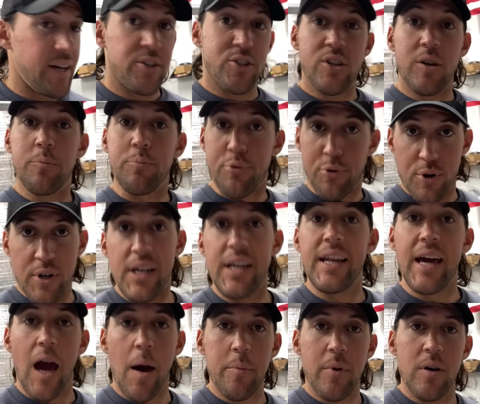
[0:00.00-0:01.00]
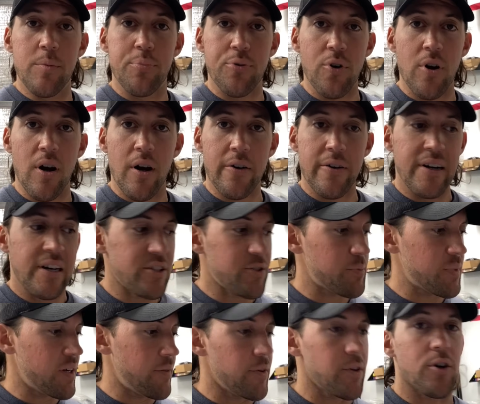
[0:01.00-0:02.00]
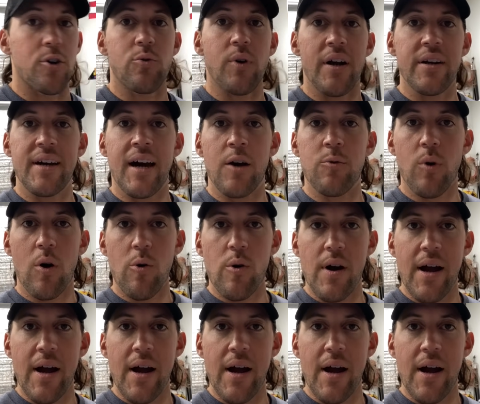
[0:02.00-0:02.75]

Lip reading: some pretty damn good progress. I'm gonna give you a little rundown where we're